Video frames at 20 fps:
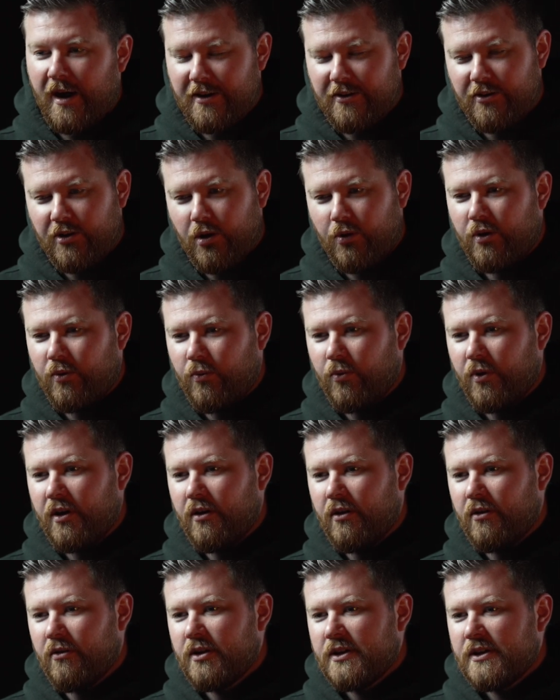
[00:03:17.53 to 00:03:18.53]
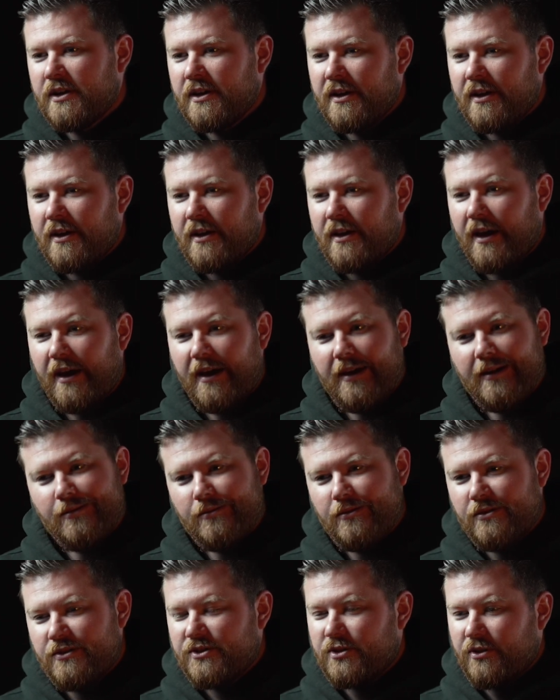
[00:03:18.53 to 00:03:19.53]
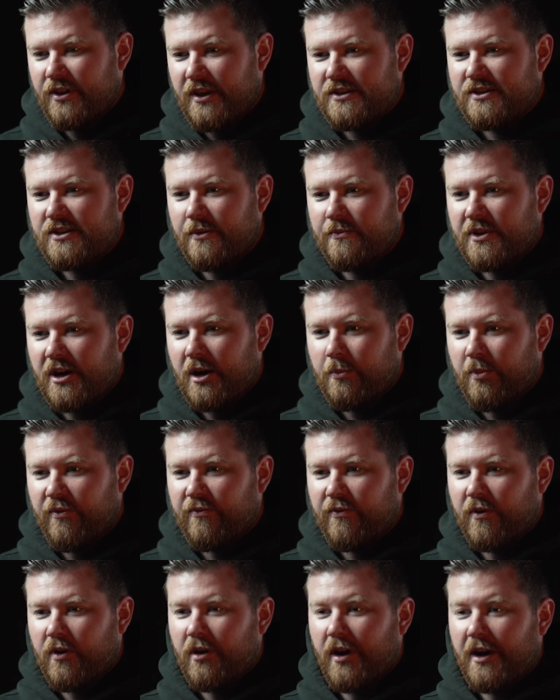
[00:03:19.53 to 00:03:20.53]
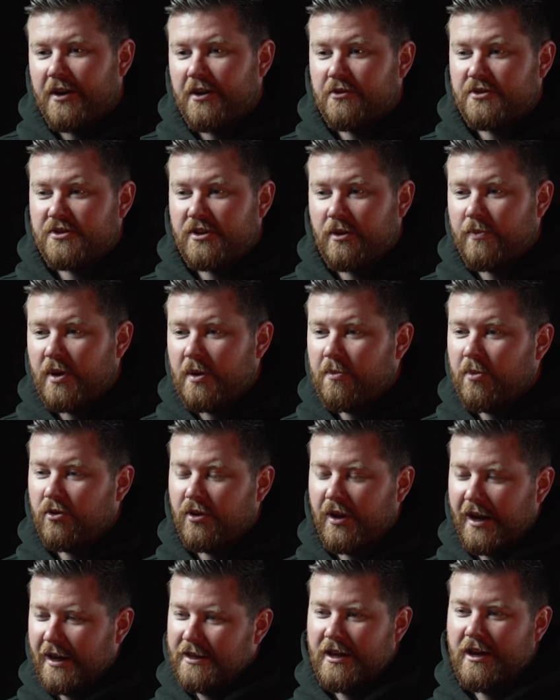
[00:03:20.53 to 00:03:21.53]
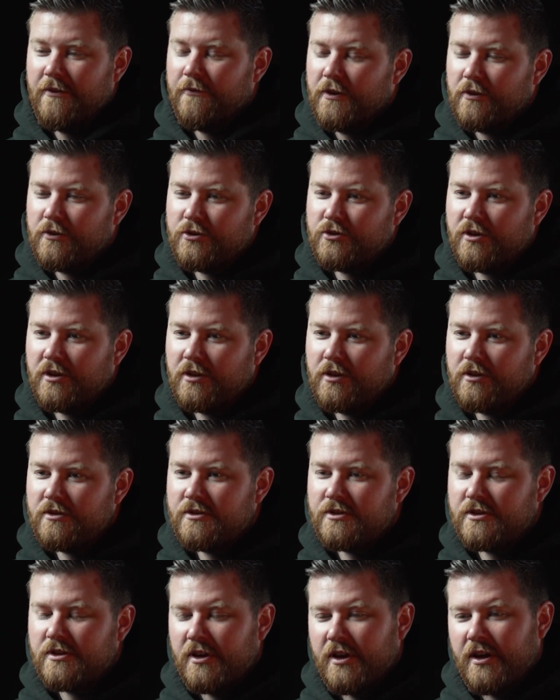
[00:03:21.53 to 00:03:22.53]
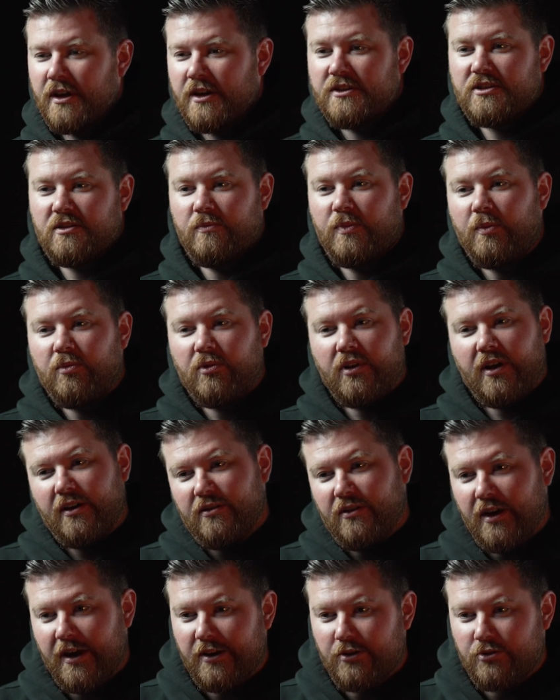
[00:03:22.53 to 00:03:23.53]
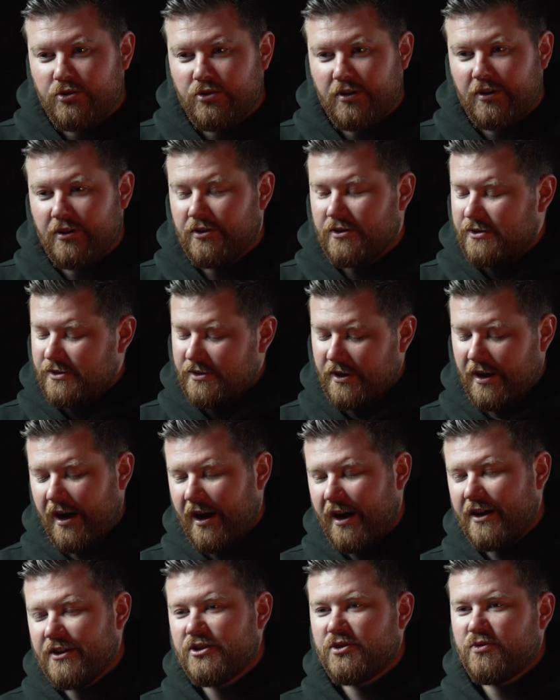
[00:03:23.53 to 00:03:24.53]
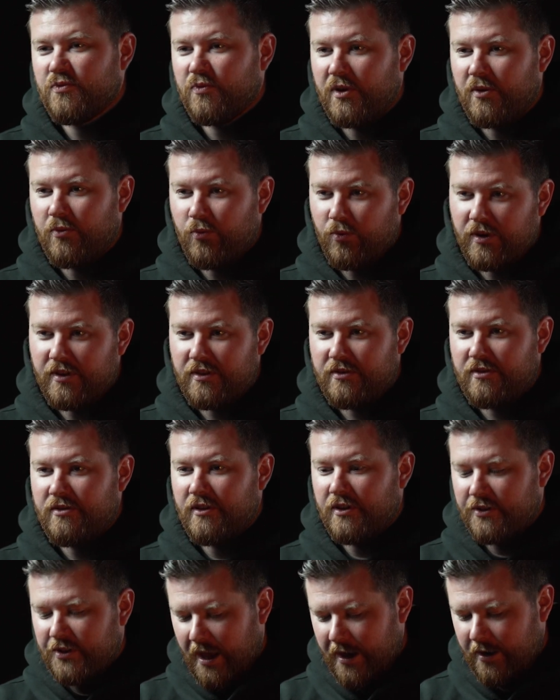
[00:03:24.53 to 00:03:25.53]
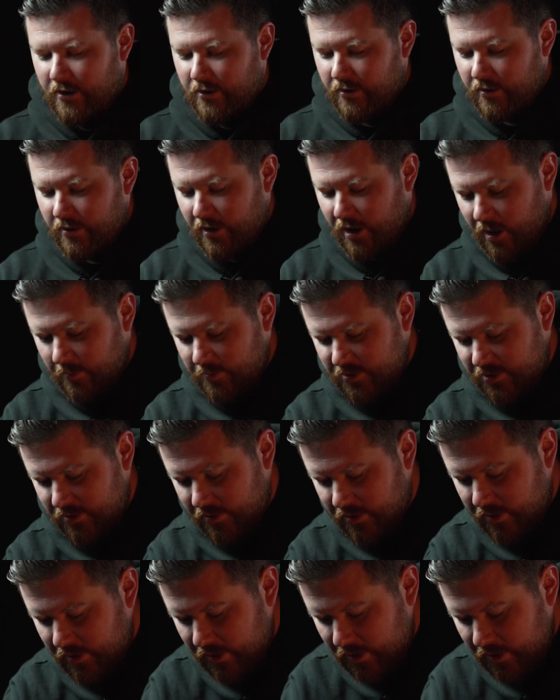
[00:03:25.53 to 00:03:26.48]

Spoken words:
I know it well. And so that's something I prefer. I know some people like heavier triggers, some people like lighter triggers. I just went with the latter option.